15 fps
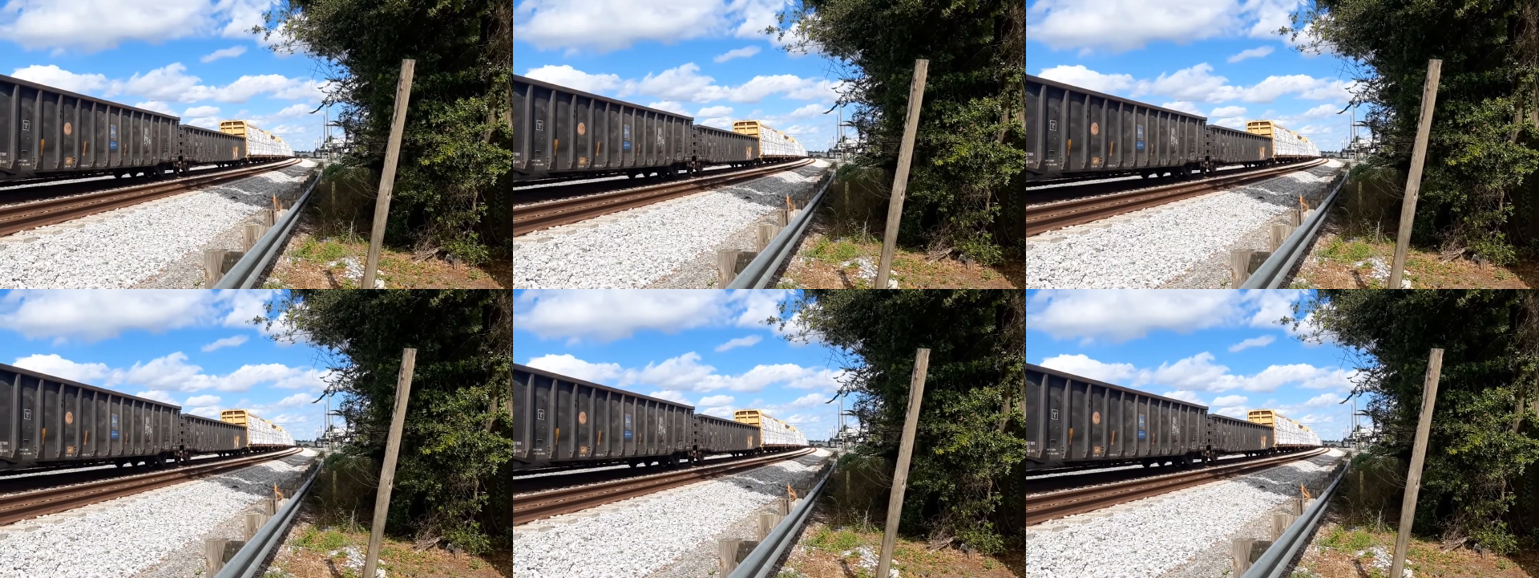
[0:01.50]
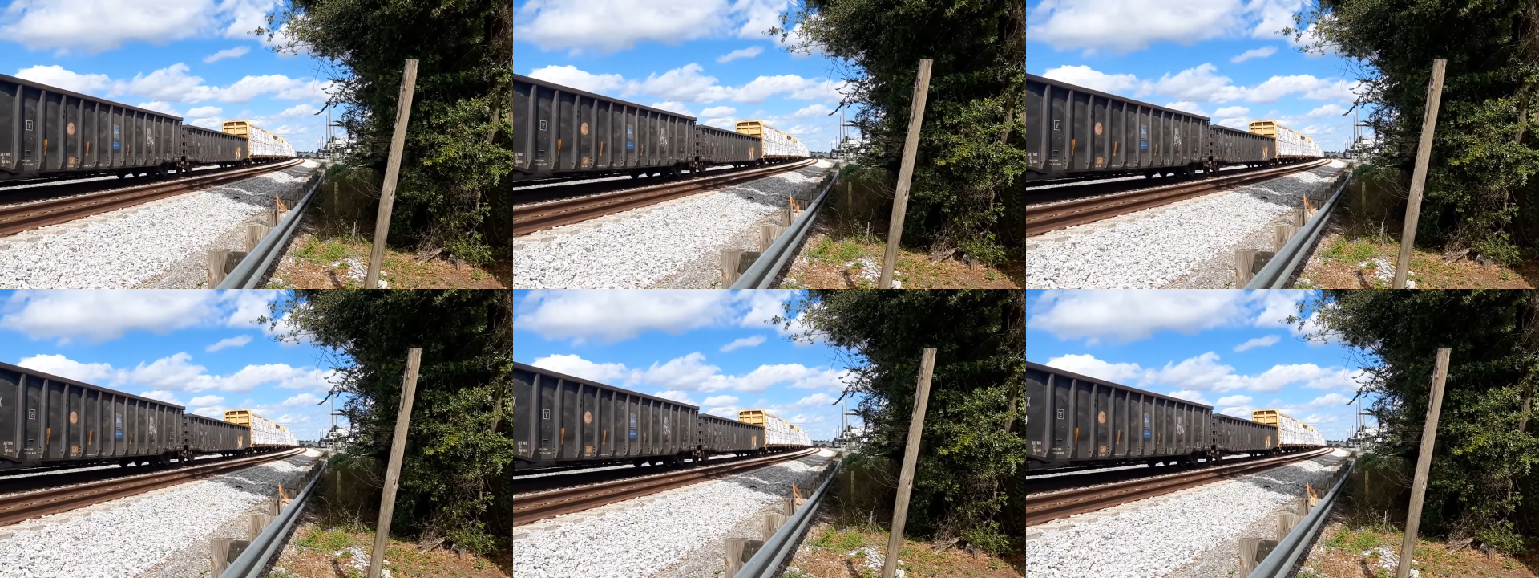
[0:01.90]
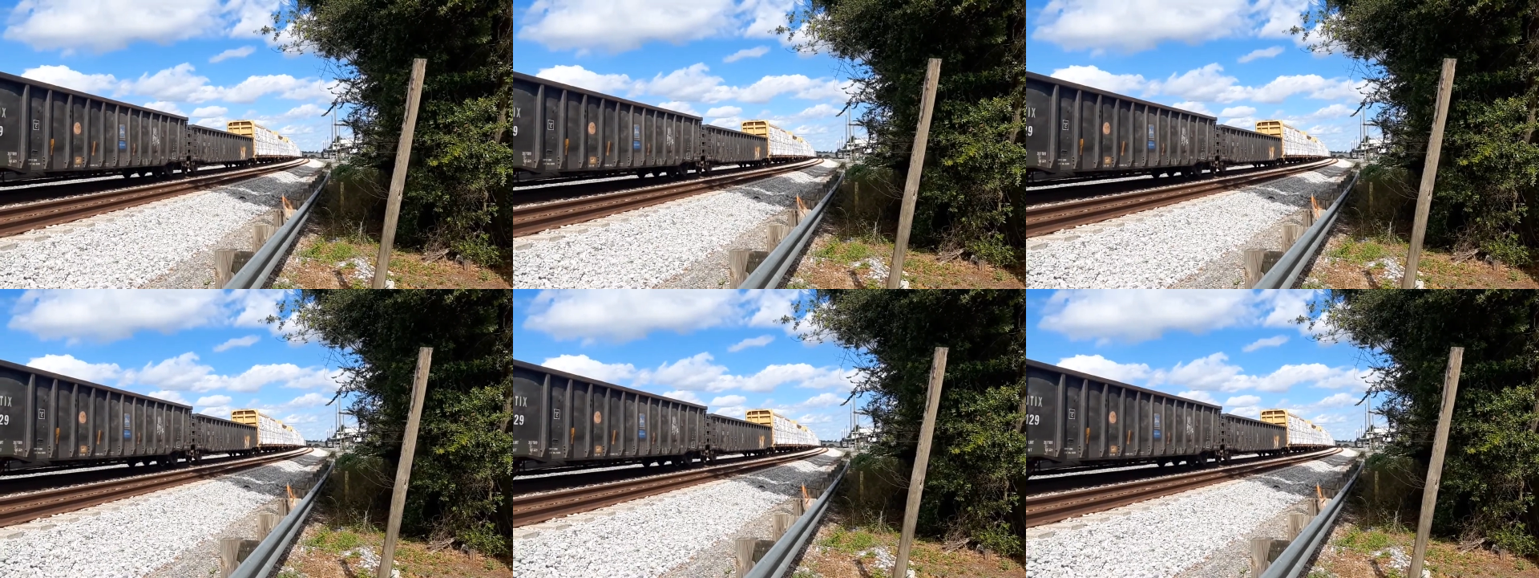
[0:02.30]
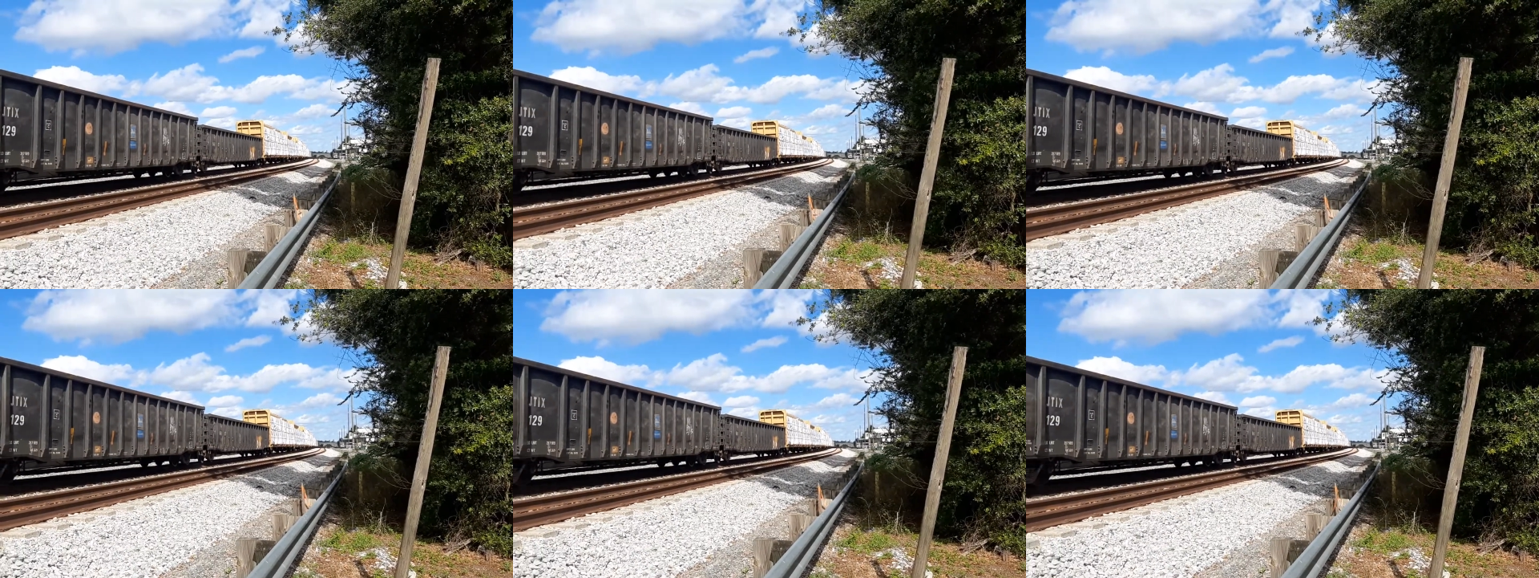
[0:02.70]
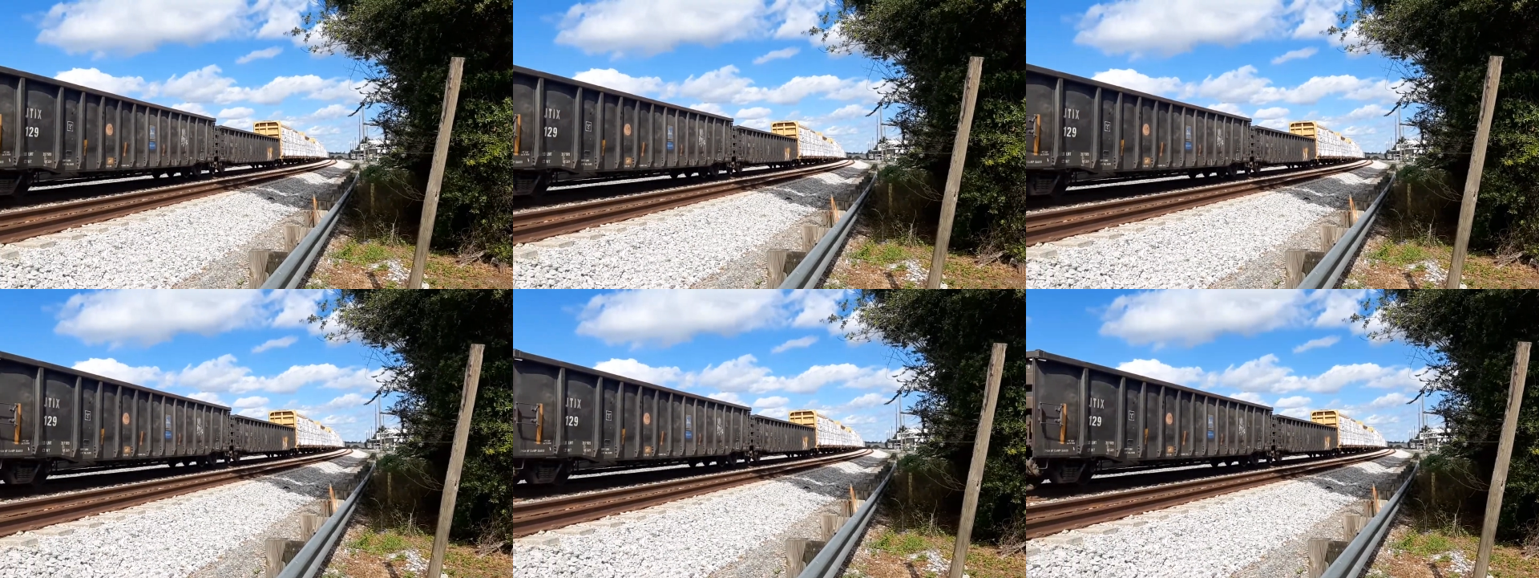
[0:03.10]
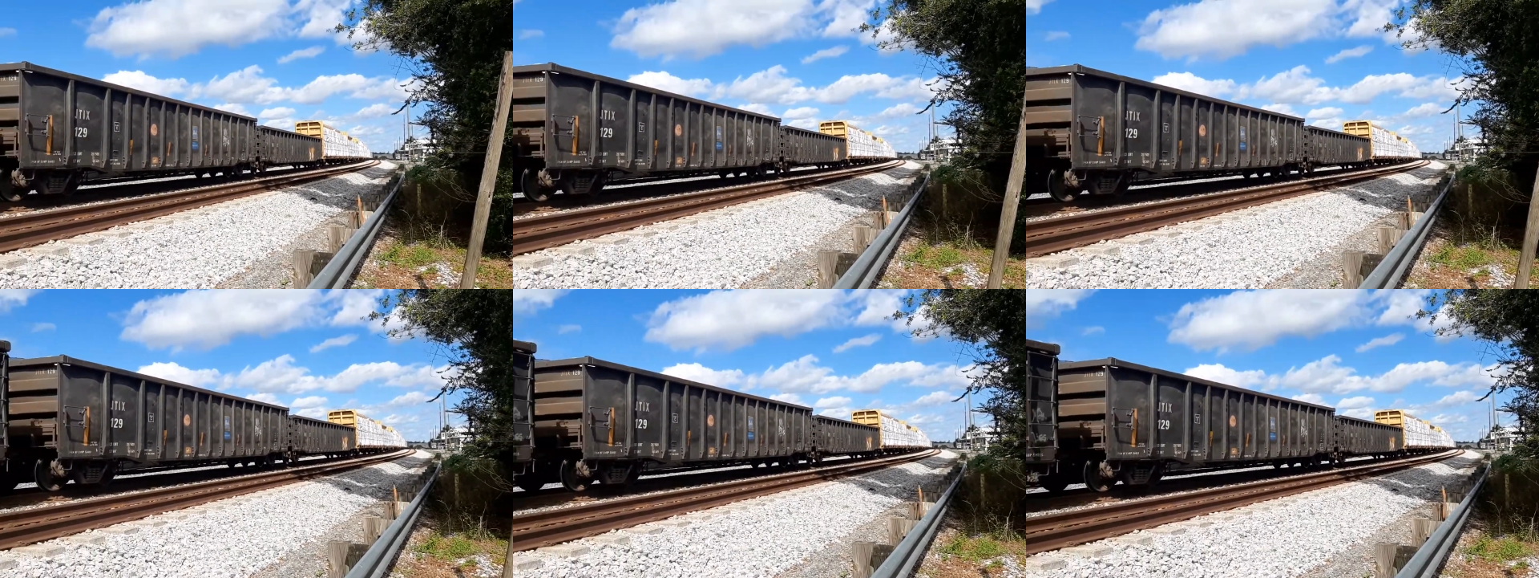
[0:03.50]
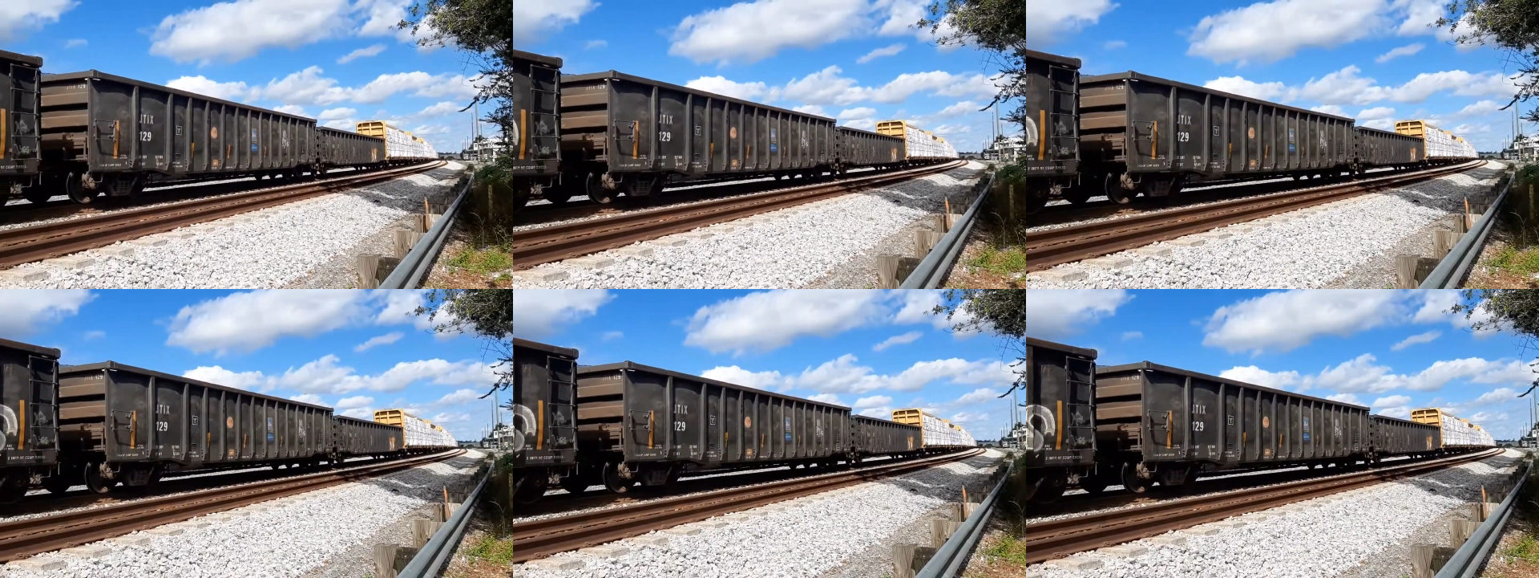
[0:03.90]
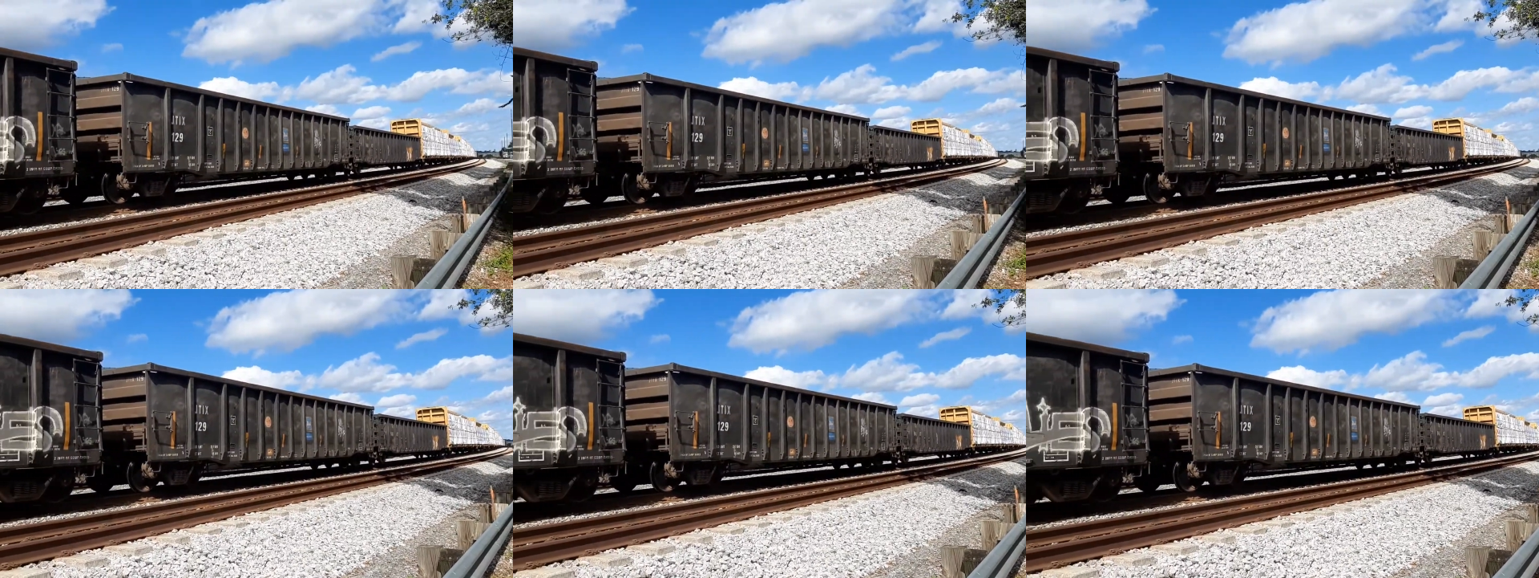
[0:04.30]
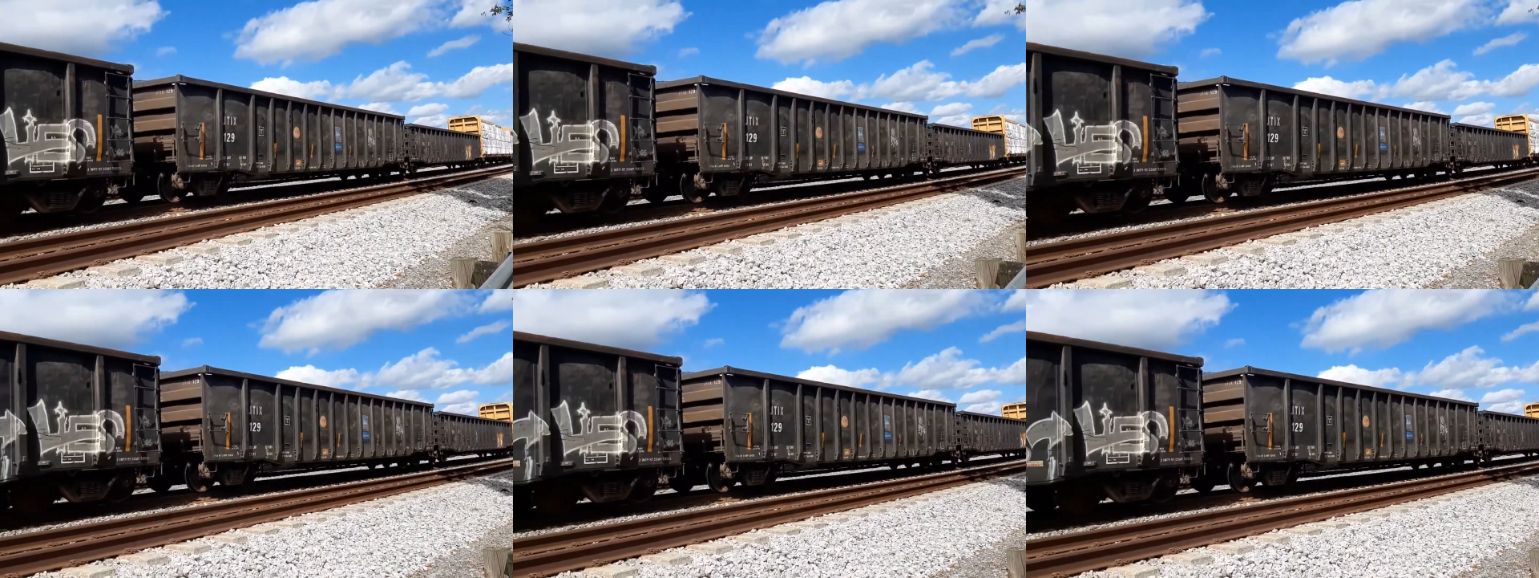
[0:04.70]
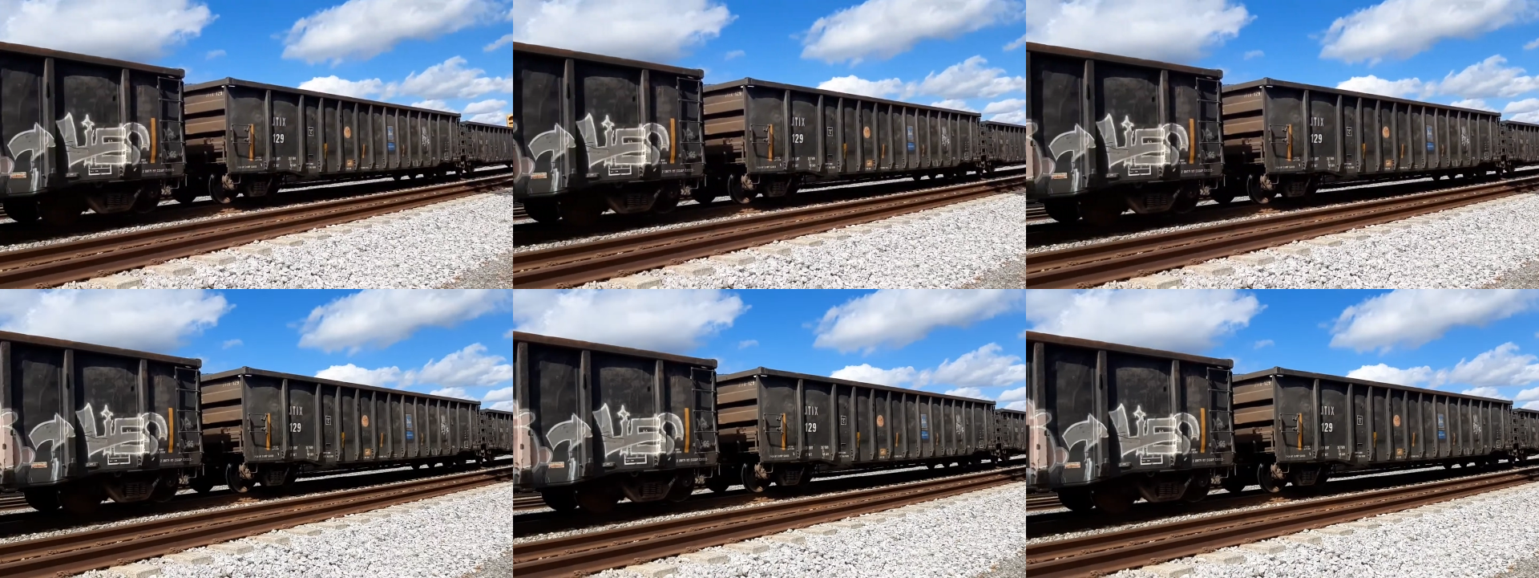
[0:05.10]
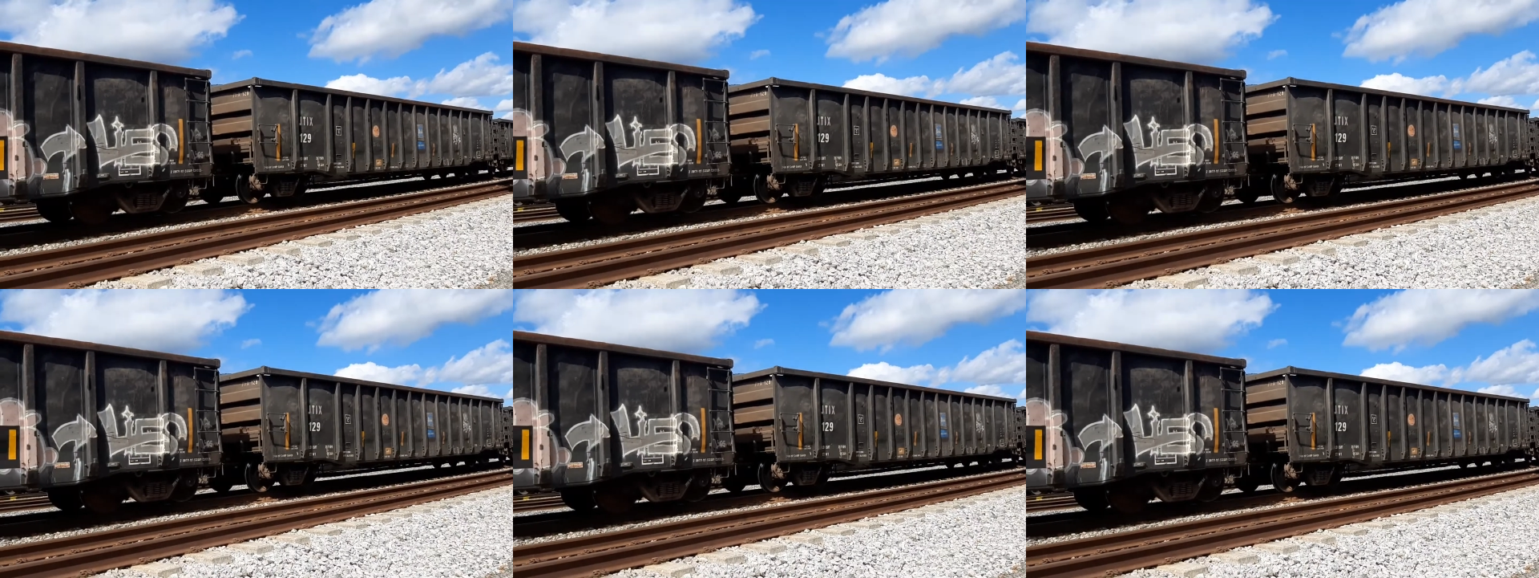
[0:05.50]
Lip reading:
Nobody's mouth can be seen.